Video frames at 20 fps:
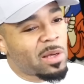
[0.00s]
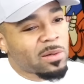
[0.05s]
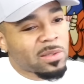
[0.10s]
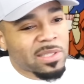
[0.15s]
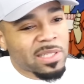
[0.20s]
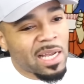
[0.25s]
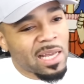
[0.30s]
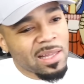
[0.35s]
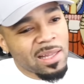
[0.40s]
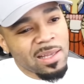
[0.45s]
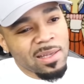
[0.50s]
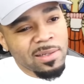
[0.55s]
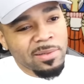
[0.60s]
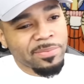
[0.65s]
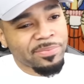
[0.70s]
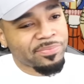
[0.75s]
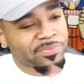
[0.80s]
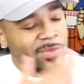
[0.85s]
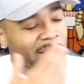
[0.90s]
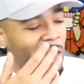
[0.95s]
Milk Teller?
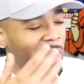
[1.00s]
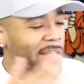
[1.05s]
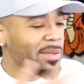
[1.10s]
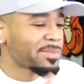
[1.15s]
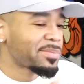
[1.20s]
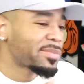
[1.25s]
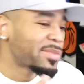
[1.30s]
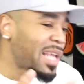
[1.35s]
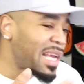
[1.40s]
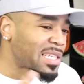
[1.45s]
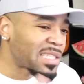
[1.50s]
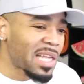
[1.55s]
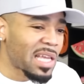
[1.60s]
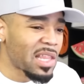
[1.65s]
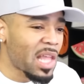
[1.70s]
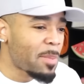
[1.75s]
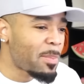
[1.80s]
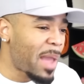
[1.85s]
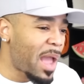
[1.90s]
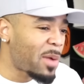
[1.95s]
Like, that's
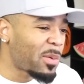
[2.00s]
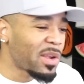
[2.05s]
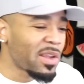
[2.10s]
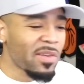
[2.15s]
not that bad.